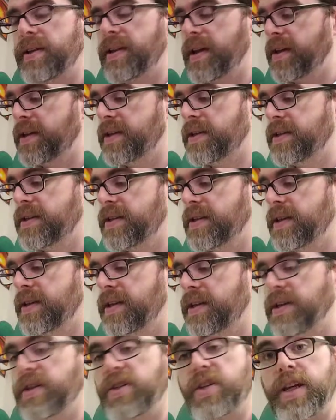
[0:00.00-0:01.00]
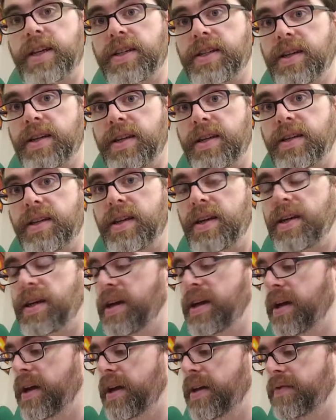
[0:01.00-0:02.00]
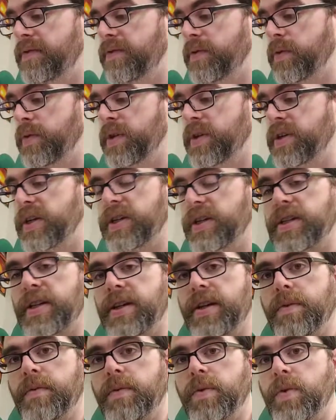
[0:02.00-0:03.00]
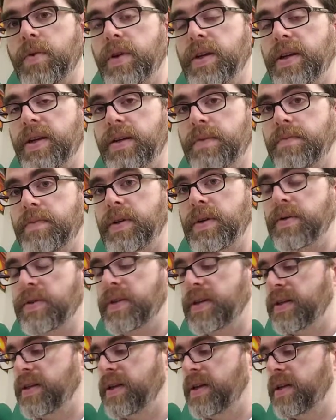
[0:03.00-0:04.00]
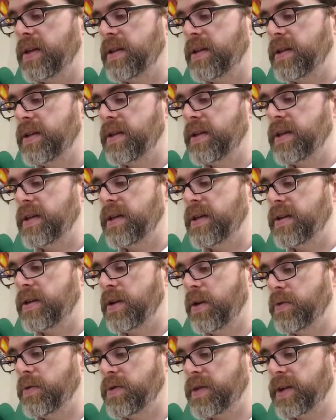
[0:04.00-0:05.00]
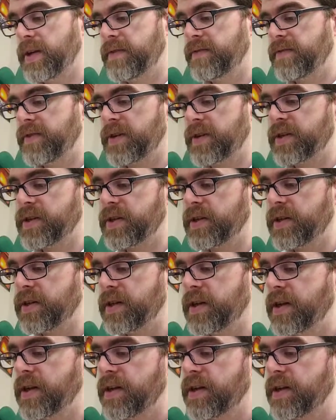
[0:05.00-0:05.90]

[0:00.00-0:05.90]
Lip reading: that is the adjacent, and for adjacent here we're going to end up using the cosine function.